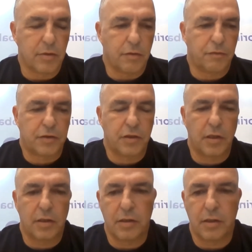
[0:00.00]

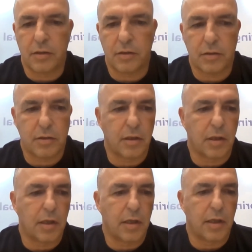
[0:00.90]
facilities
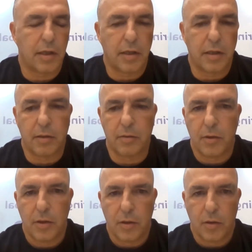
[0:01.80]

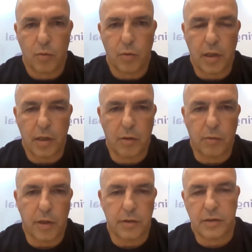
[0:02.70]
will
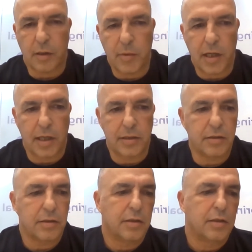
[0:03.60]
require some
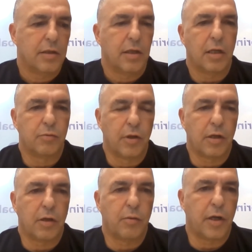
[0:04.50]
land and will
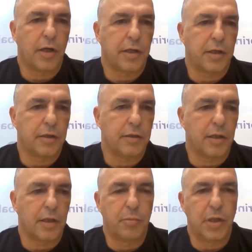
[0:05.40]

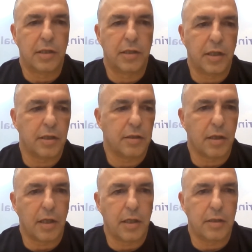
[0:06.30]
require building
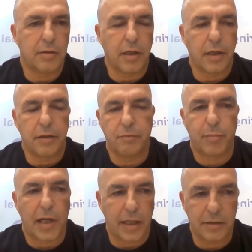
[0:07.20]
a
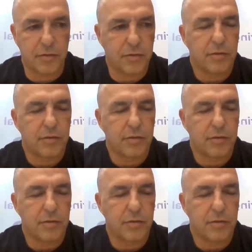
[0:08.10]
plant.